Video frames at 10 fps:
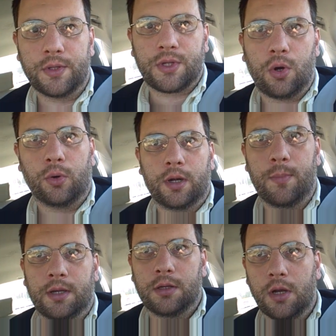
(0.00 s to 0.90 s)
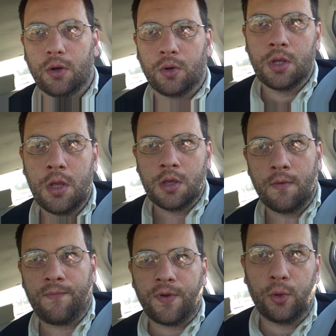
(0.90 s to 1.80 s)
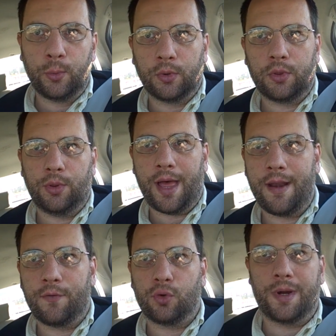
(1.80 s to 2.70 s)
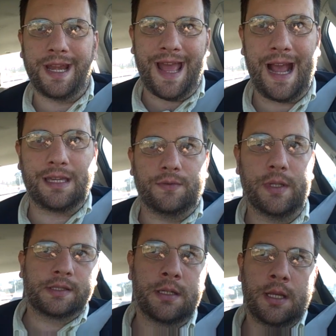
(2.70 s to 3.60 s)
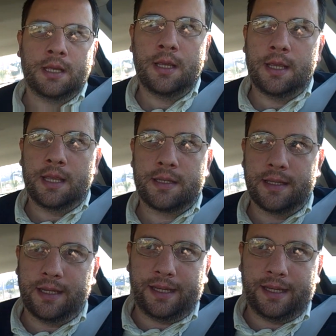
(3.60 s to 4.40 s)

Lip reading: that's already been, you know, filled with a lot of great activists is that